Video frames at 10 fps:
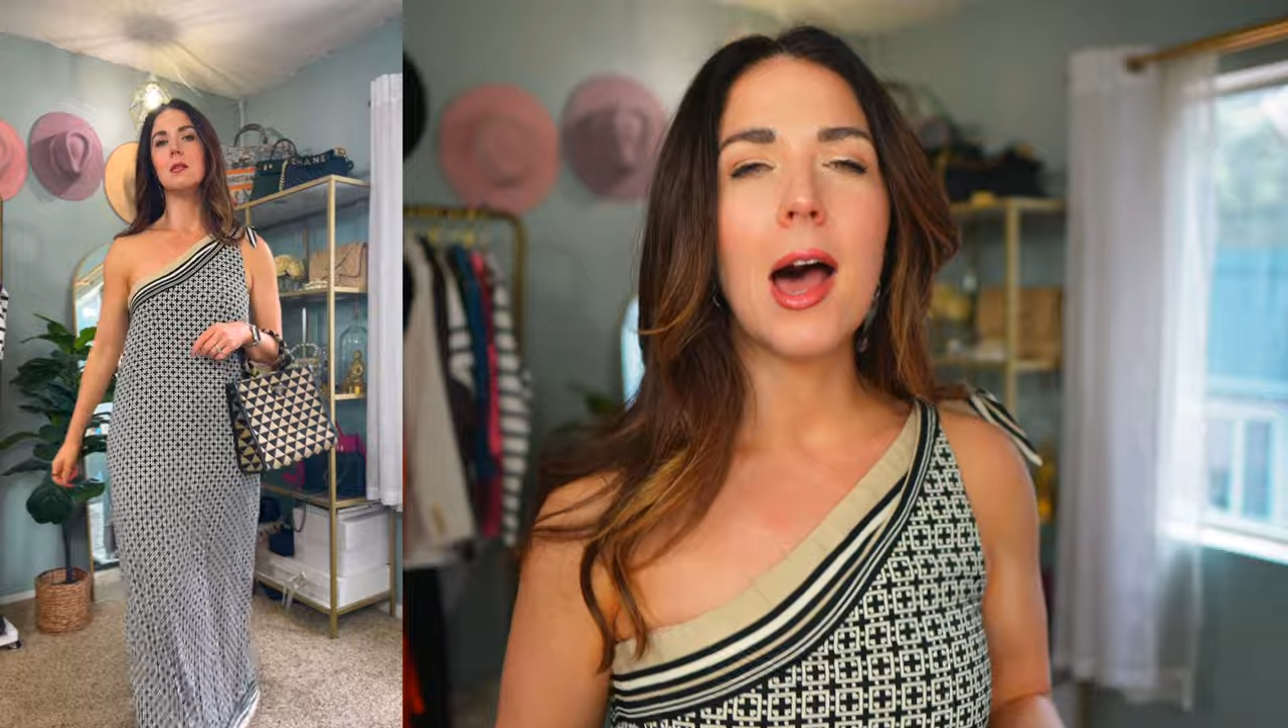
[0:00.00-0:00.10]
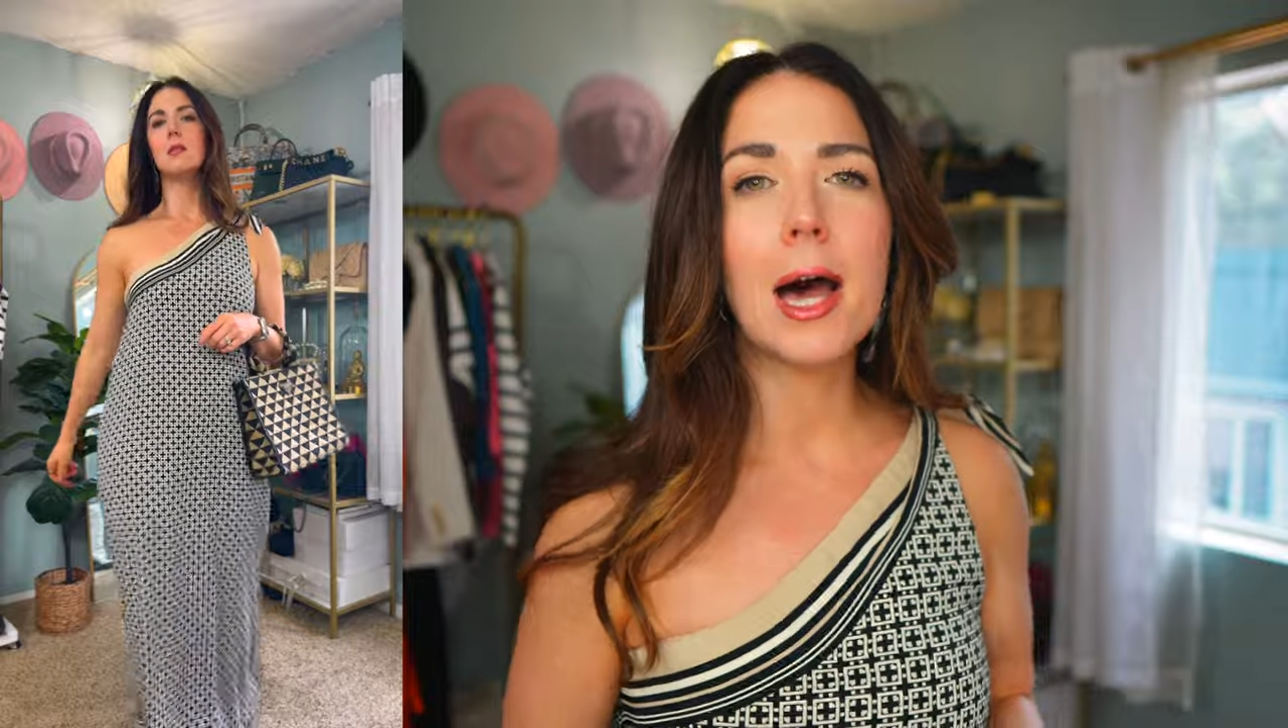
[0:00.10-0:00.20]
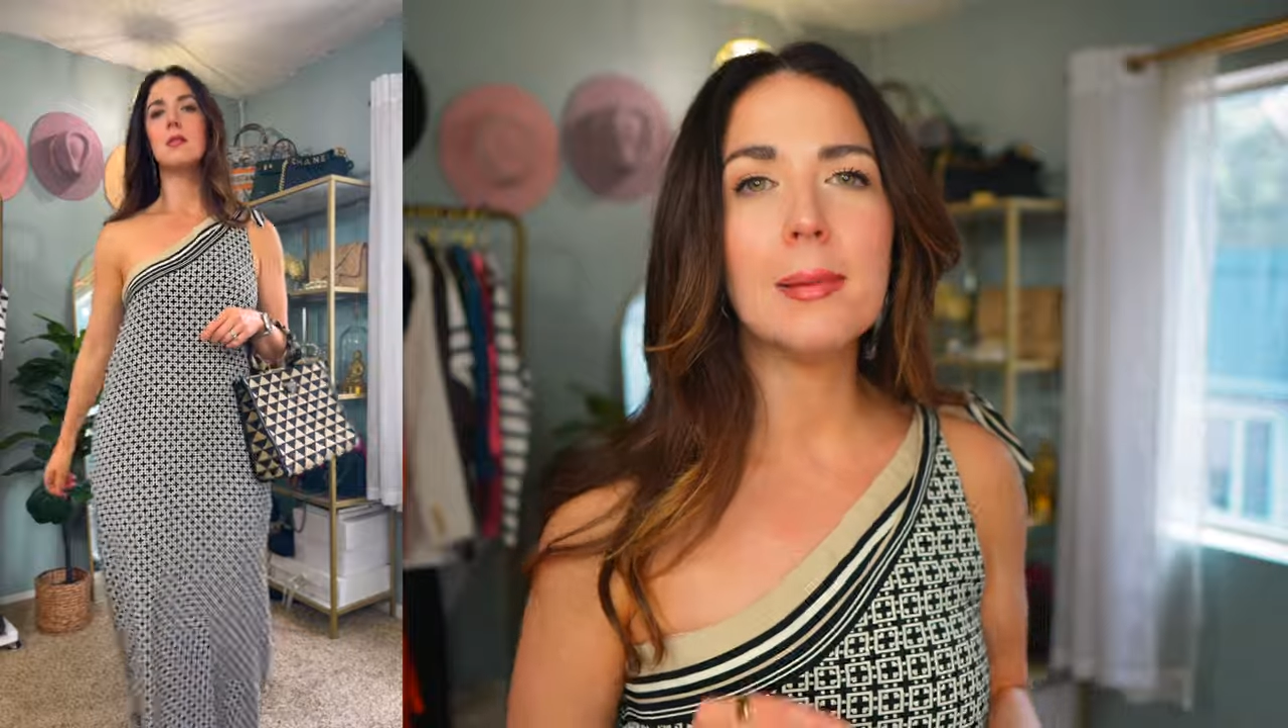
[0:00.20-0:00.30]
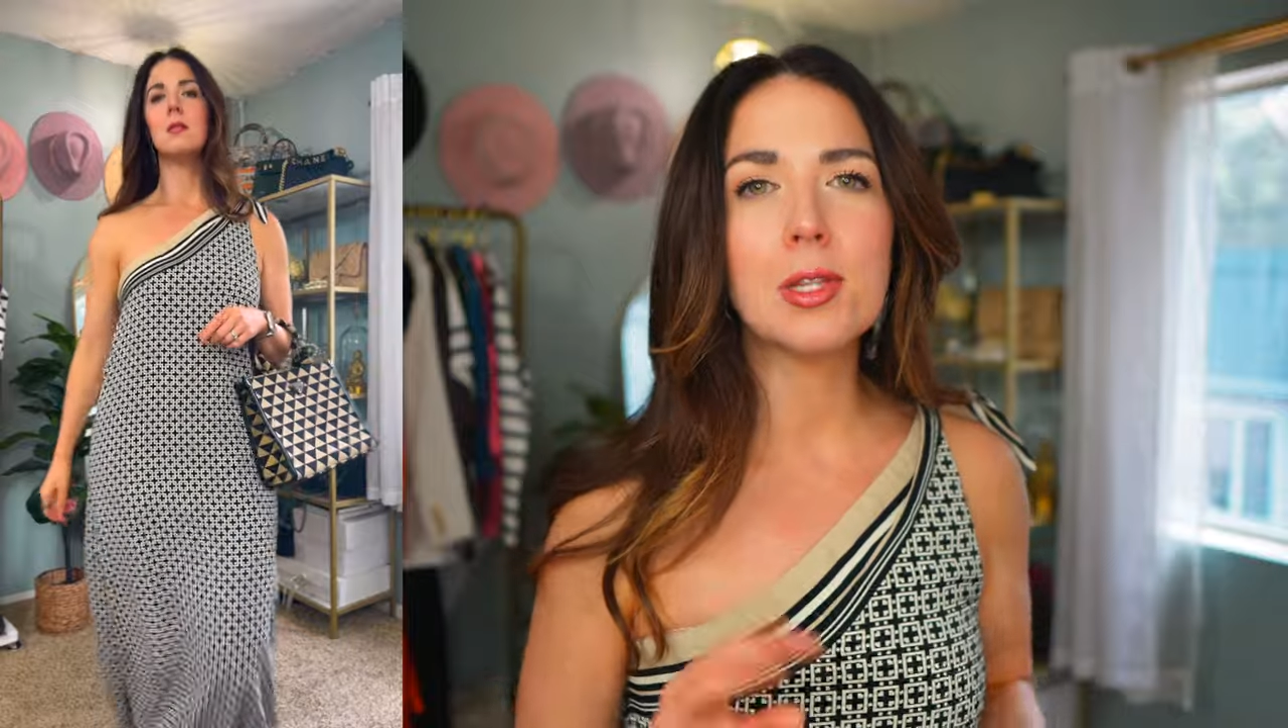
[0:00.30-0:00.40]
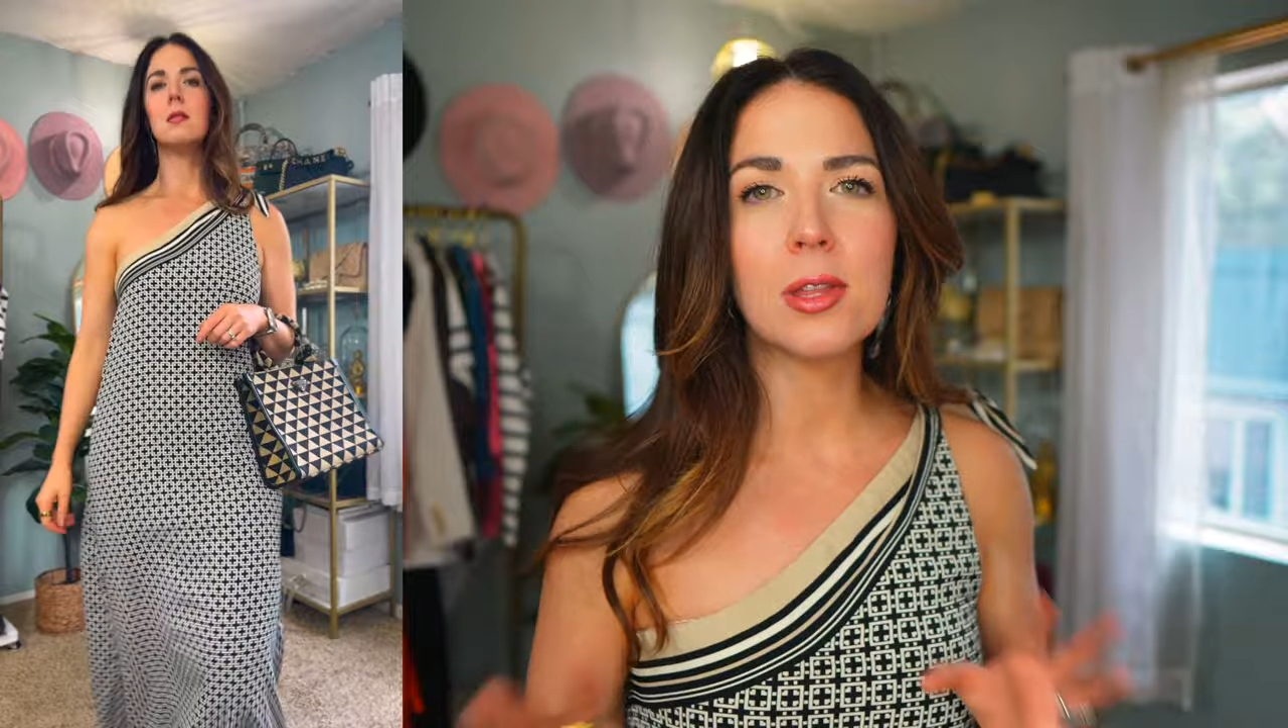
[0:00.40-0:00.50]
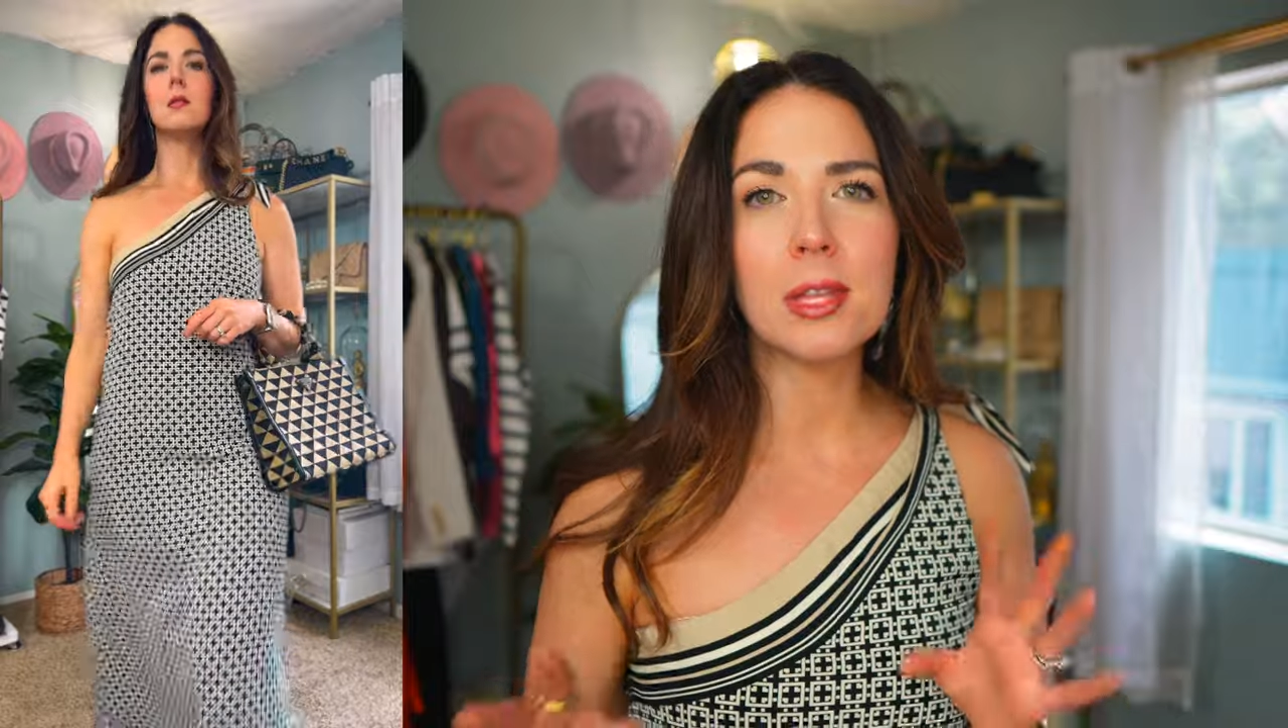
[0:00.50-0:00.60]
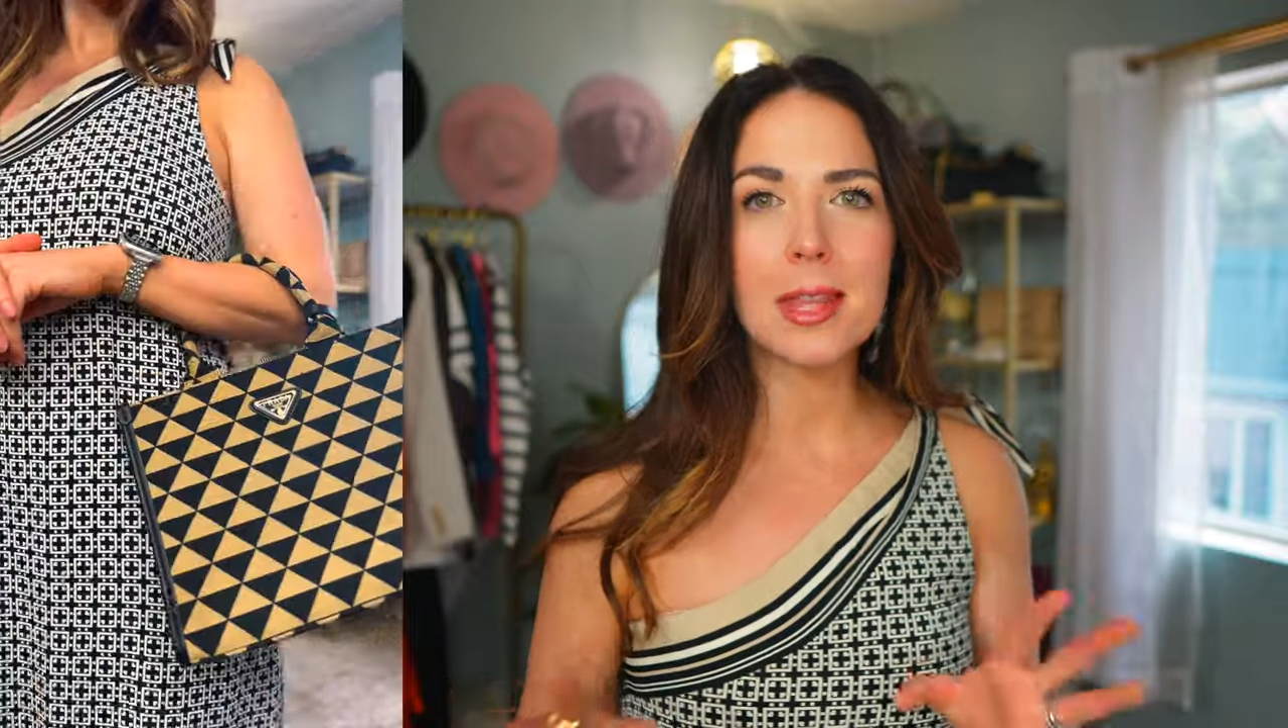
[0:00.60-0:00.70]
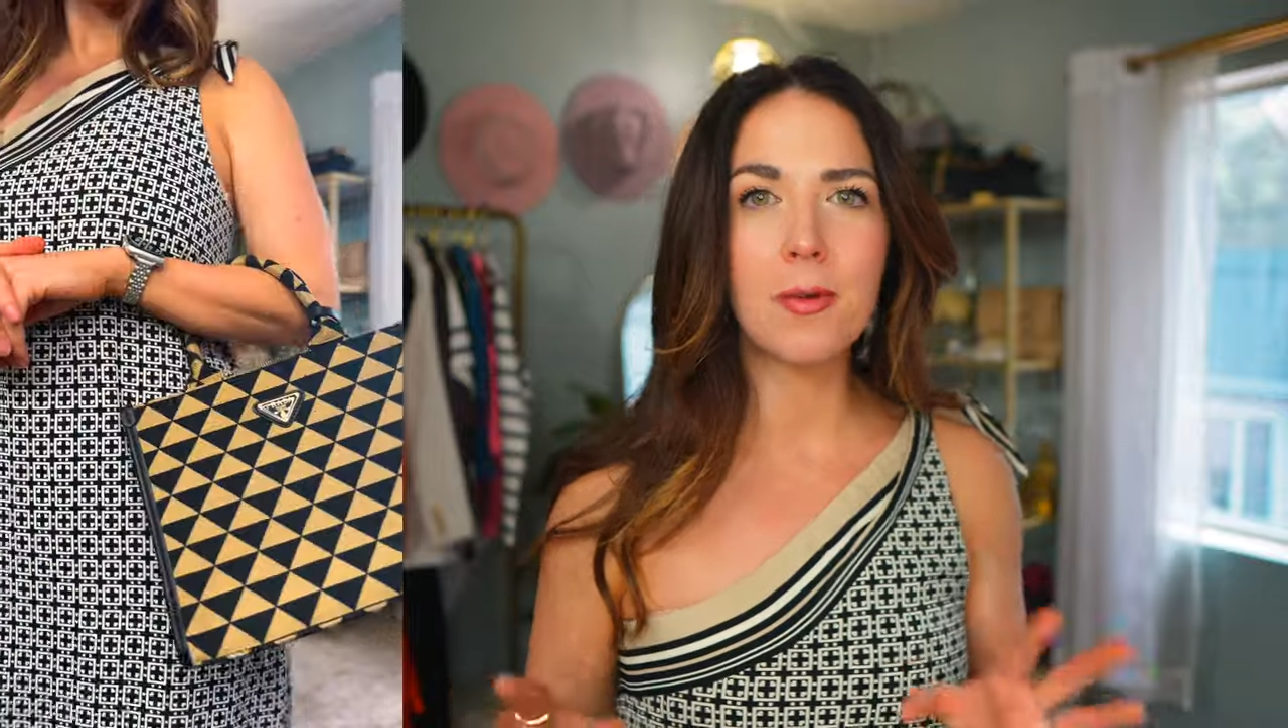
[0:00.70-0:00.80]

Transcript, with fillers: Um, so I think